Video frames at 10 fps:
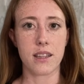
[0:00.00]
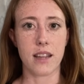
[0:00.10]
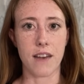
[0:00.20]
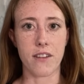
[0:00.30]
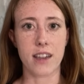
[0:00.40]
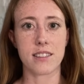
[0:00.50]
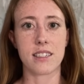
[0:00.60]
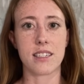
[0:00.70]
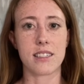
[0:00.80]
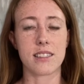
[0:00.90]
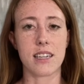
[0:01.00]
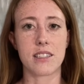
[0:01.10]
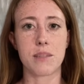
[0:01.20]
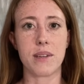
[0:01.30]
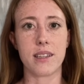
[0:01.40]
That vaccine is
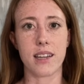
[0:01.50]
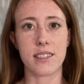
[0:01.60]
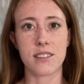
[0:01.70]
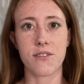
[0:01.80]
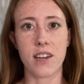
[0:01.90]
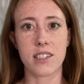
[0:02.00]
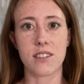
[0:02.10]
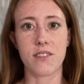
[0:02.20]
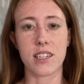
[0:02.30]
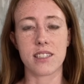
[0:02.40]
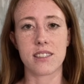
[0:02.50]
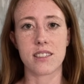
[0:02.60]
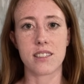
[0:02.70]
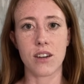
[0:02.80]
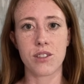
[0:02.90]
said to be less effective against the
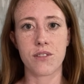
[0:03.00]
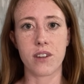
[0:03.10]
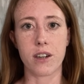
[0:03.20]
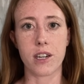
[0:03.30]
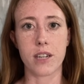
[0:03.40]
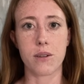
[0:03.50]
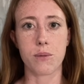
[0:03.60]
Delta variant,